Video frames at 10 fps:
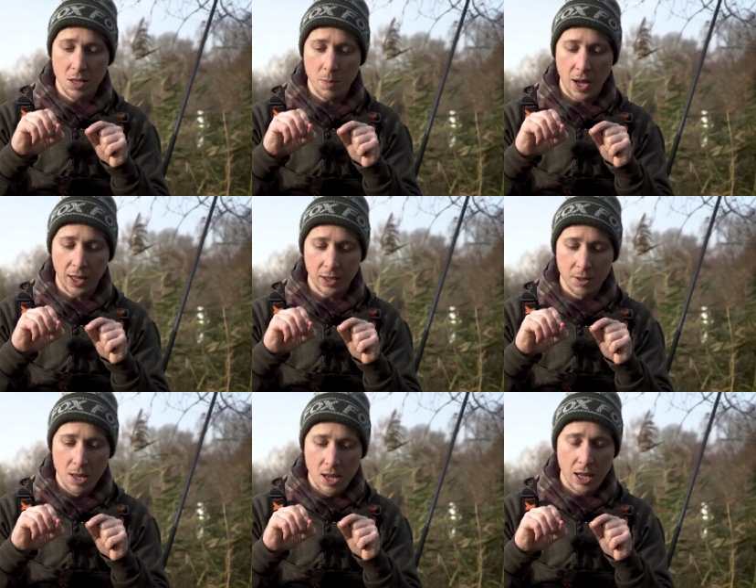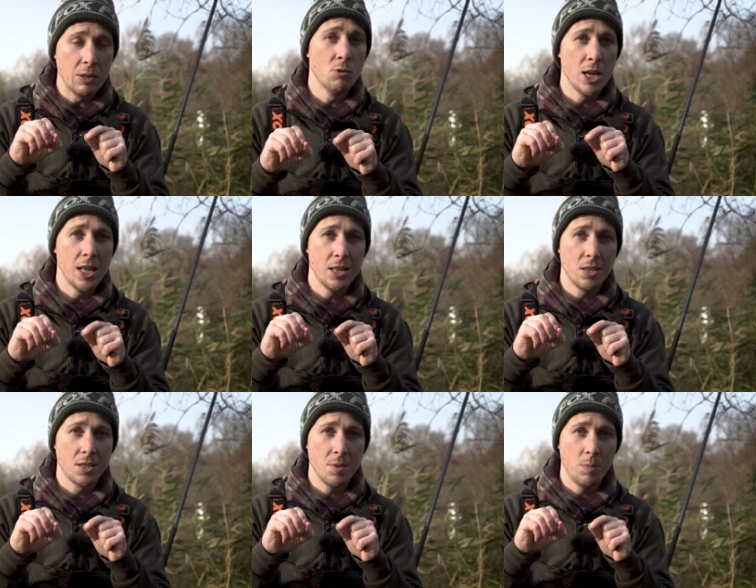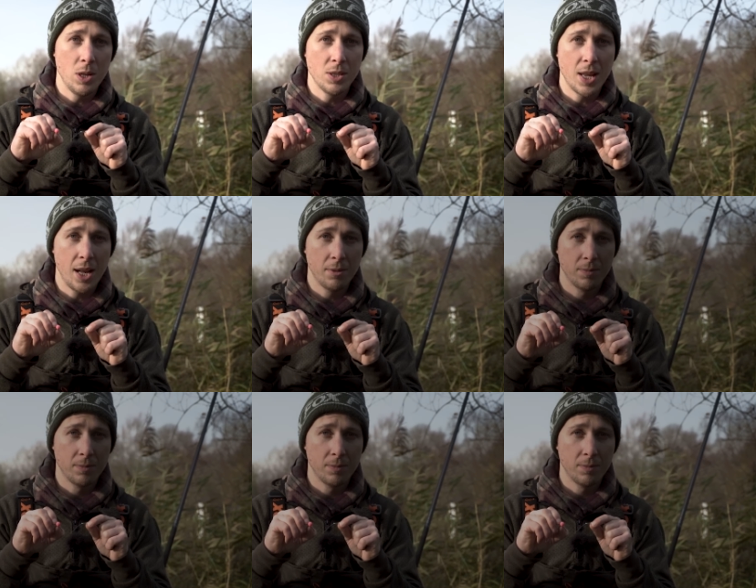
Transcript: in the bag, and it really is as simple as that.